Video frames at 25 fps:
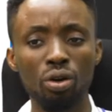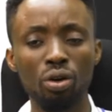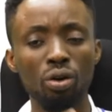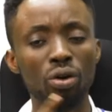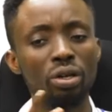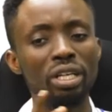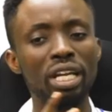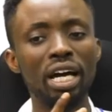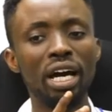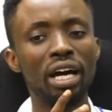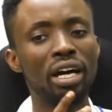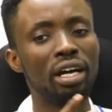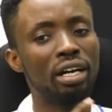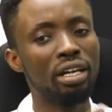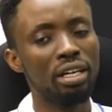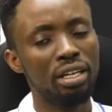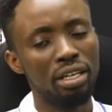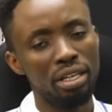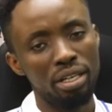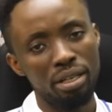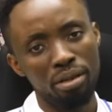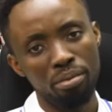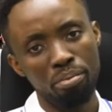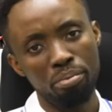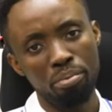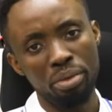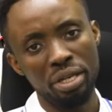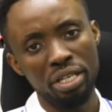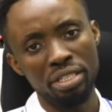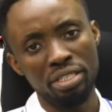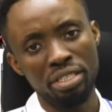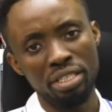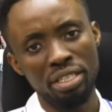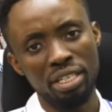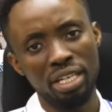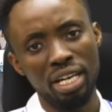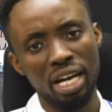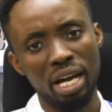other
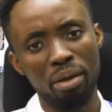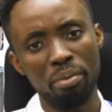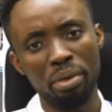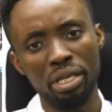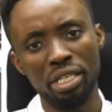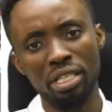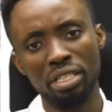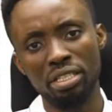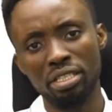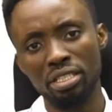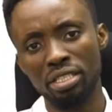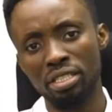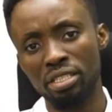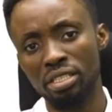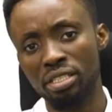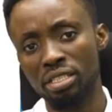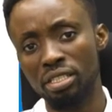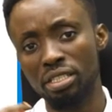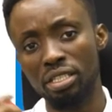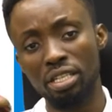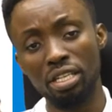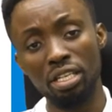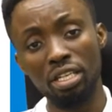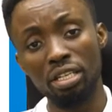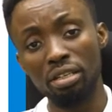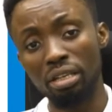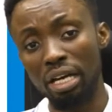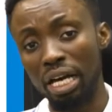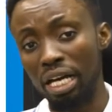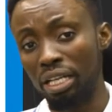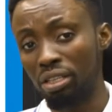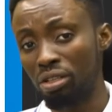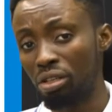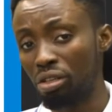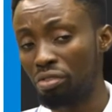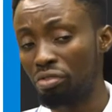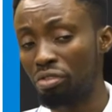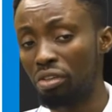basic amenities.
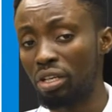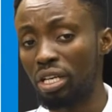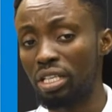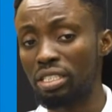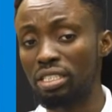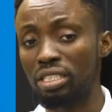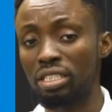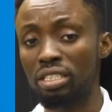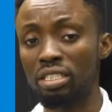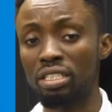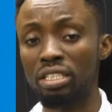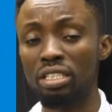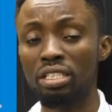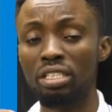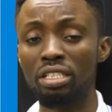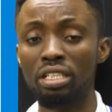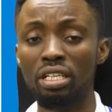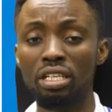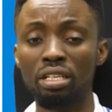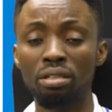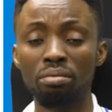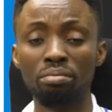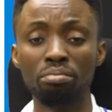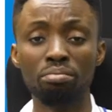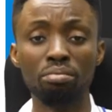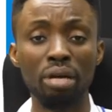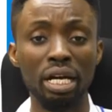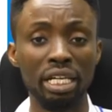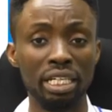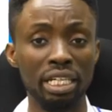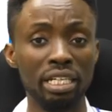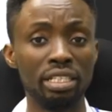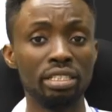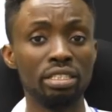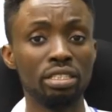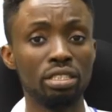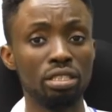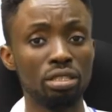And not forgetting the
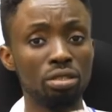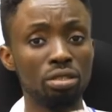market,